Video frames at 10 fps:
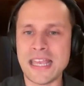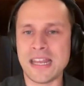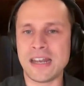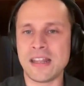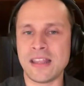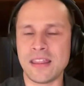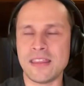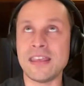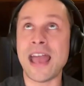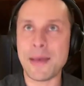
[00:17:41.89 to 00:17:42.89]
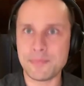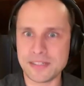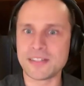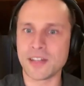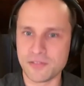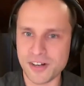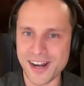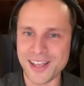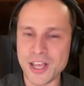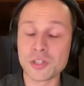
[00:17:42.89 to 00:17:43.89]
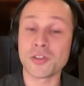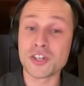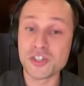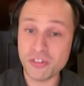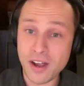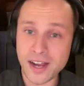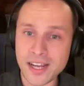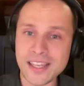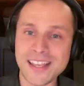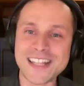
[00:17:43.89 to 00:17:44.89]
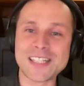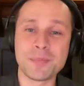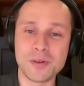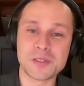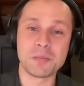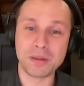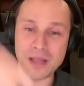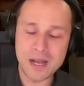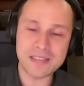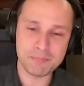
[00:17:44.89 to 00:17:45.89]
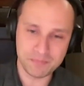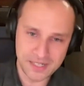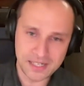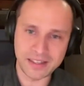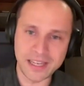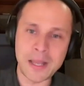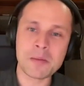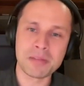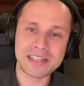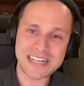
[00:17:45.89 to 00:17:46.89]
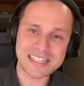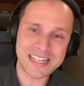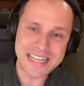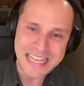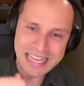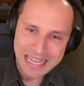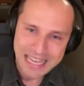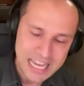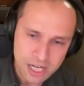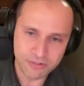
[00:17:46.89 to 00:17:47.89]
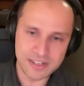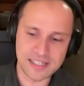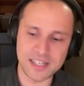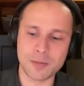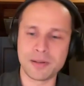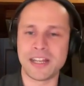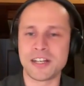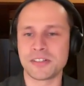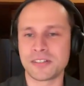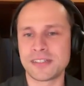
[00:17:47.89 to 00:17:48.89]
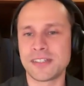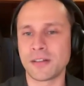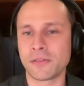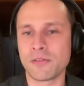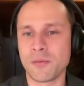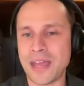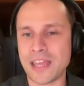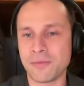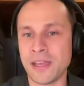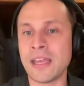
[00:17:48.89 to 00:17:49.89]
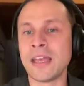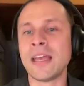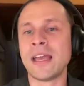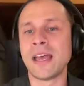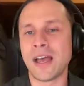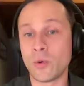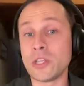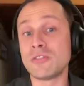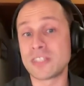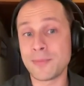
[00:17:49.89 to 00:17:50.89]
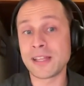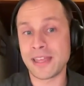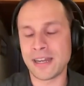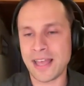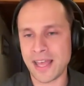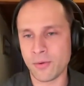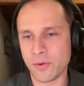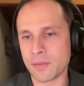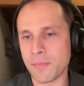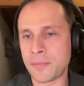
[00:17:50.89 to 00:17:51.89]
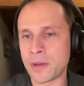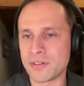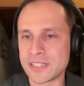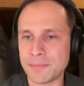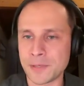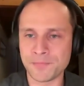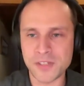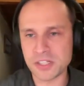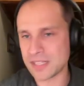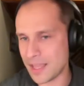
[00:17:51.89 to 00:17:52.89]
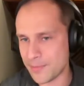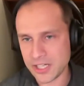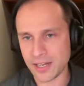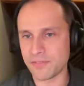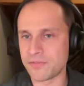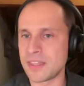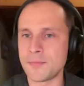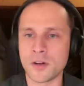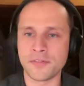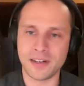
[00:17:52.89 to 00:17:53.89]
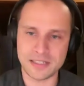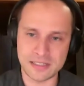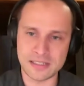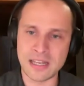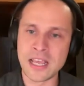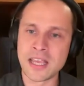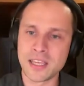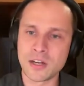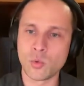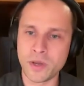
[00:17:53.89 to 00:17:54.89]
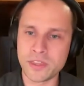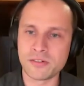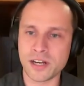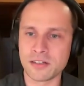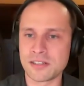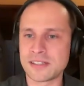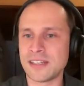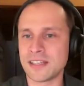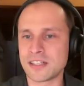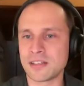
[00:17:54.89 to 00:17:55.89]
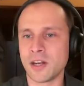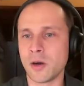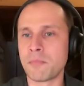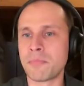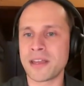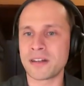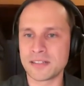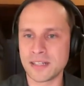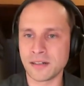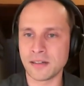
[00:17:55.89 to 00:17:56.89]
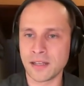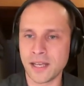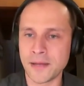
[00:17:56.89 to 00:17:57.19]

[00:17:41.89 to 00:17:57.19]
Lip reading: in the absence of drug. So the drug, it's supposed to block signaling, but it's actually increasing your potential to signal through the pathway when you stimulate it with a membrane receptor. This is just imaging of the immunofluorescence. Here with drug, you're just seeing a brighter signal